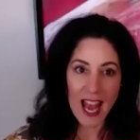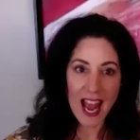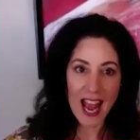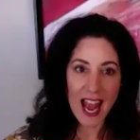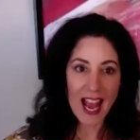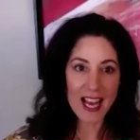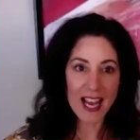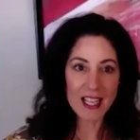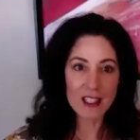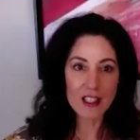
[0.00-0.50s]

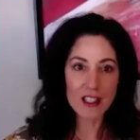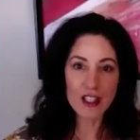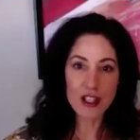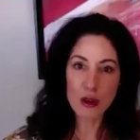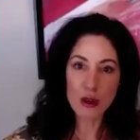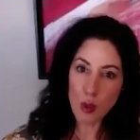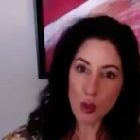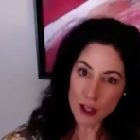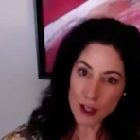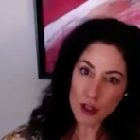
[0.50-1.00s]
And
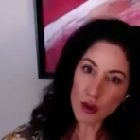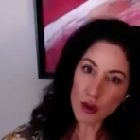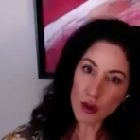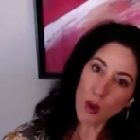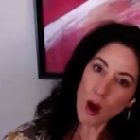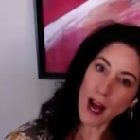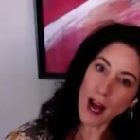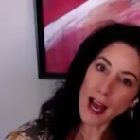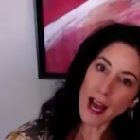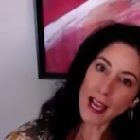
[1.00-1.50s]
you wonder
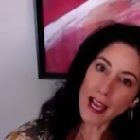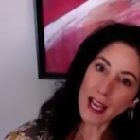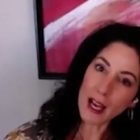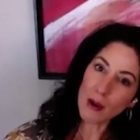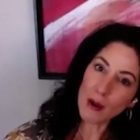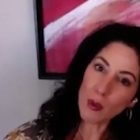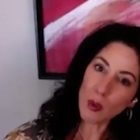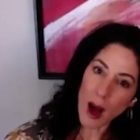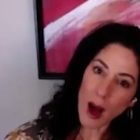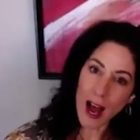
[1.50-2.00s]
why,
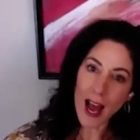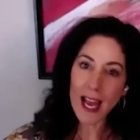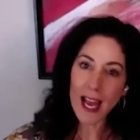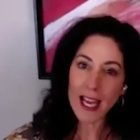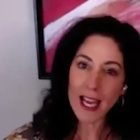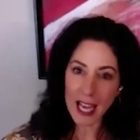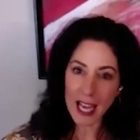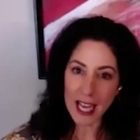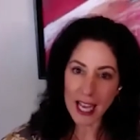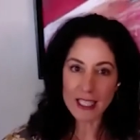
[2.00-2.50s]
why
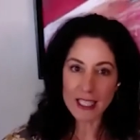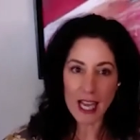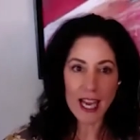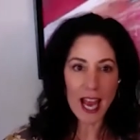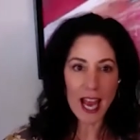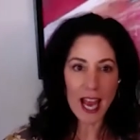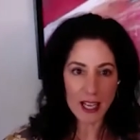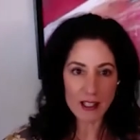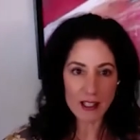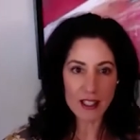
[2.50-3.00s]
can't
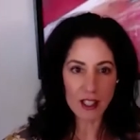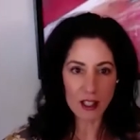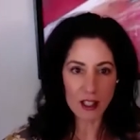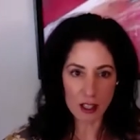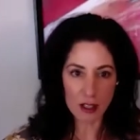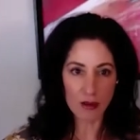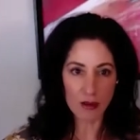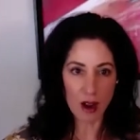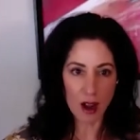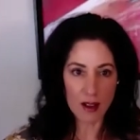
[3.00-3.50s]
I
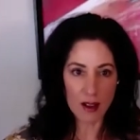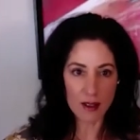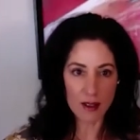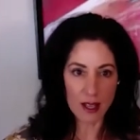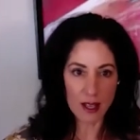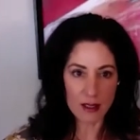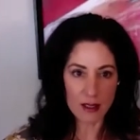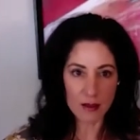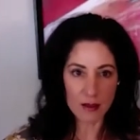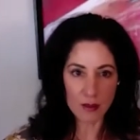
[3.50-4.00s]
execute on
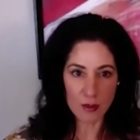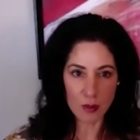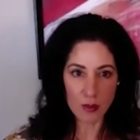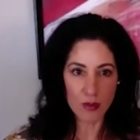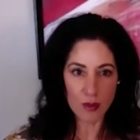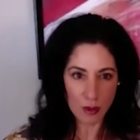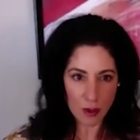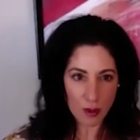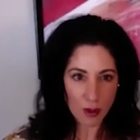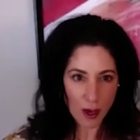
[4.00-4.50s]
this?
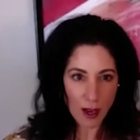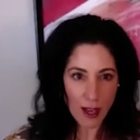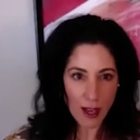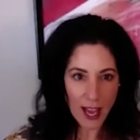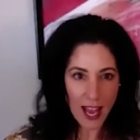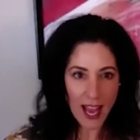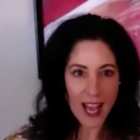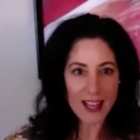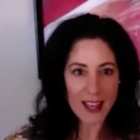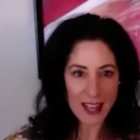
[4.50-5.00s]

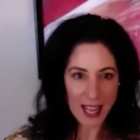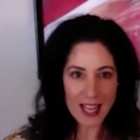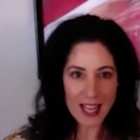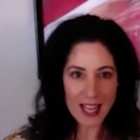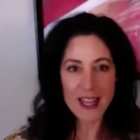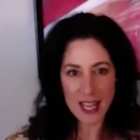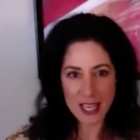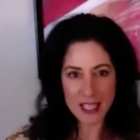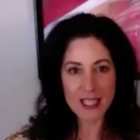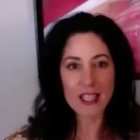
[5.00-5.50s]
And,
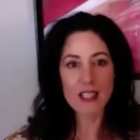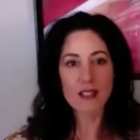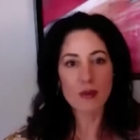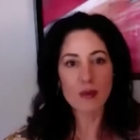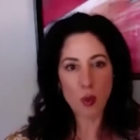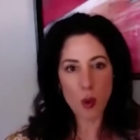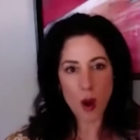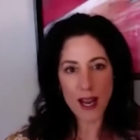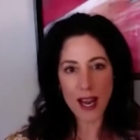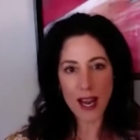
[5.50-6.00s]
and this
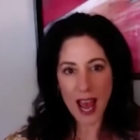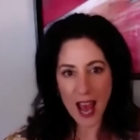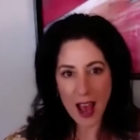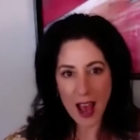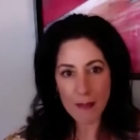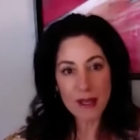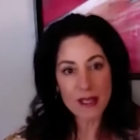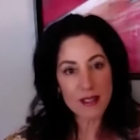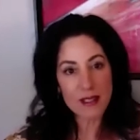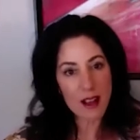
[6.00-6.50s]
is what
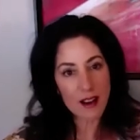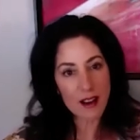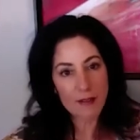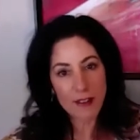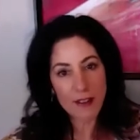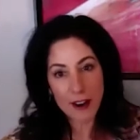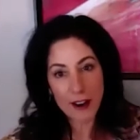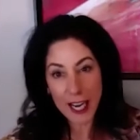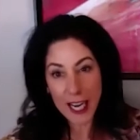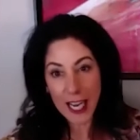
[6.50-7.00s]
happens on a
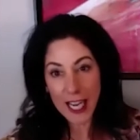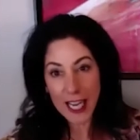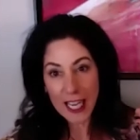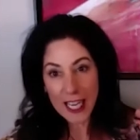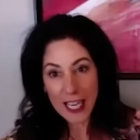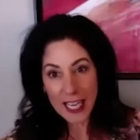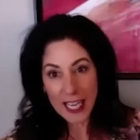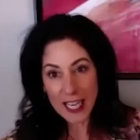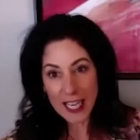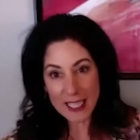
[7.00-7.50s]
very
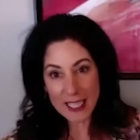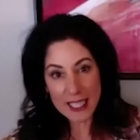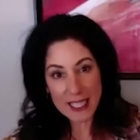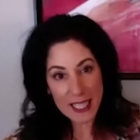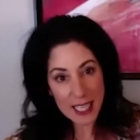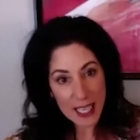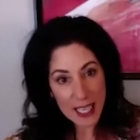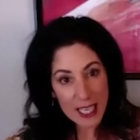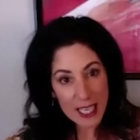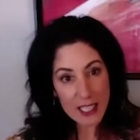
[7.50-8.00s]

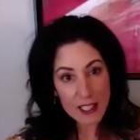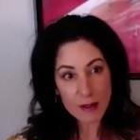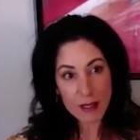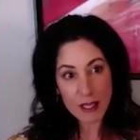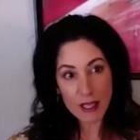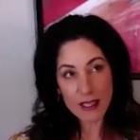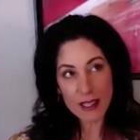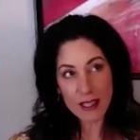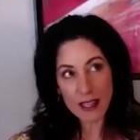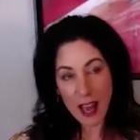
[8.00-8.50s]

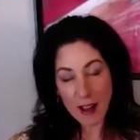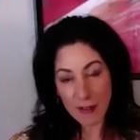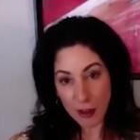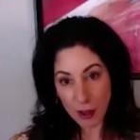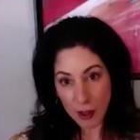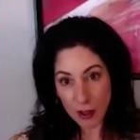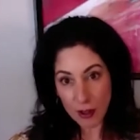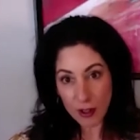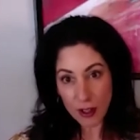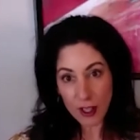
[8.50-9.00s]
insidious
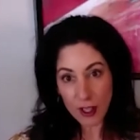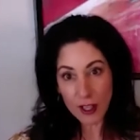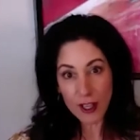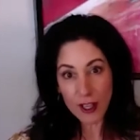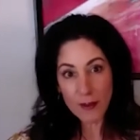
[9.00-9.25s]
level.